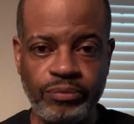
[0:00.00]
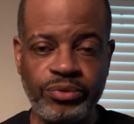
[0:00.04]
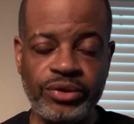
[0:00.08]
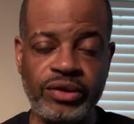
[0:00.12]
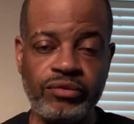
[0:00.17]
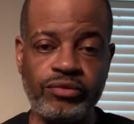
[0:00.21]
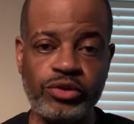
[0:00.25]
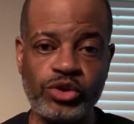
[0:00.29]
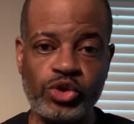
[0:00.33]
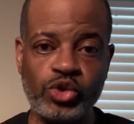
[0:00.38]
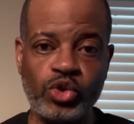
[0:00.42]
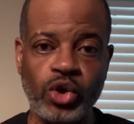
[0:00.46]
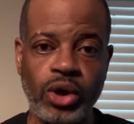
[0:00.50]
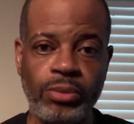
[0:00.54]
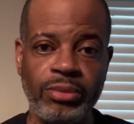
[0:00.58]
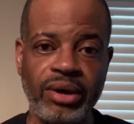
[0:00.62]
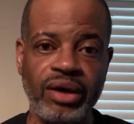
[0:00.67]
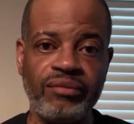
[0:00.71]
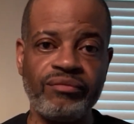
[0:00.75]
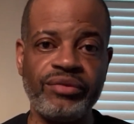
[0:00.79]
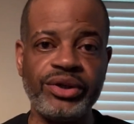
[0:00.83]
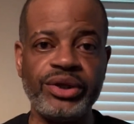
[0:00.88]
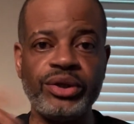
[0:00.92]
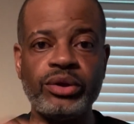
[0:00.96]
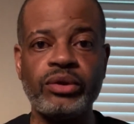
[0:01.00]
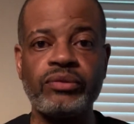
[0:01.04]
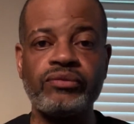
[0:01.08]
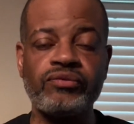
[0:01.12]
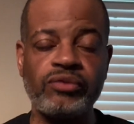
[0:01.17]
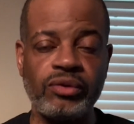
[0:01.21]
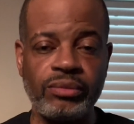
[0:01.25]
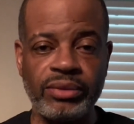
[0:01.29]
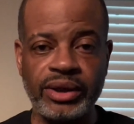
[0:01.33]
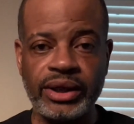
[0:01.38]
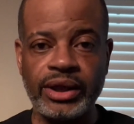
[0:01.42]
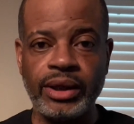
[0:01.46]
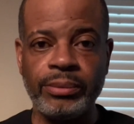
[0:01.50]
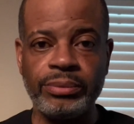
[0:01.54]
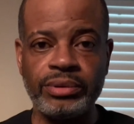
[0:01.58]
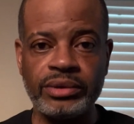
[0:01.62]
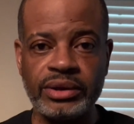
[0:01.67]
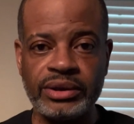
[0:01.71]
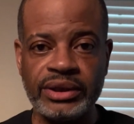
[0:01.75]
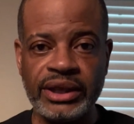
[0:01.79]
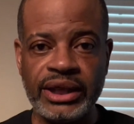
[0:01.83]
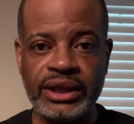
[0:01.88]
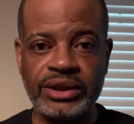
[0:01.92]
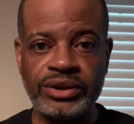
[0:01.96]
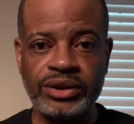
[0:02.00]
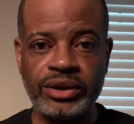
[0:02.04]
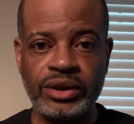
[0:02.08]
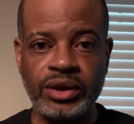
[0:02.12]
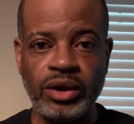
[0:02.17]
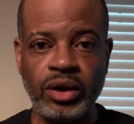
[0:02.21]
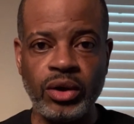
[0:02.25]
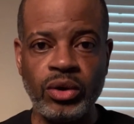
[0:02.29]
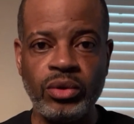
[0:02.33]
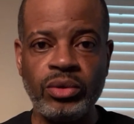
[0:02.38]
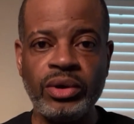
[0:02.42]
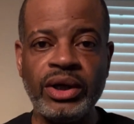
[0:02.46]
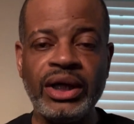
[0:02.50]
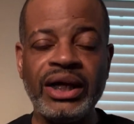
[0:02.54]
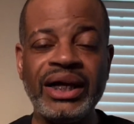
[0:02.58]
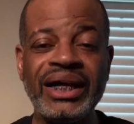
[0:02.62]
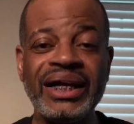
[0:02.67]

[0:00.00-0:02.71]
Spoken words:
If you saw my video from a couple of days ago,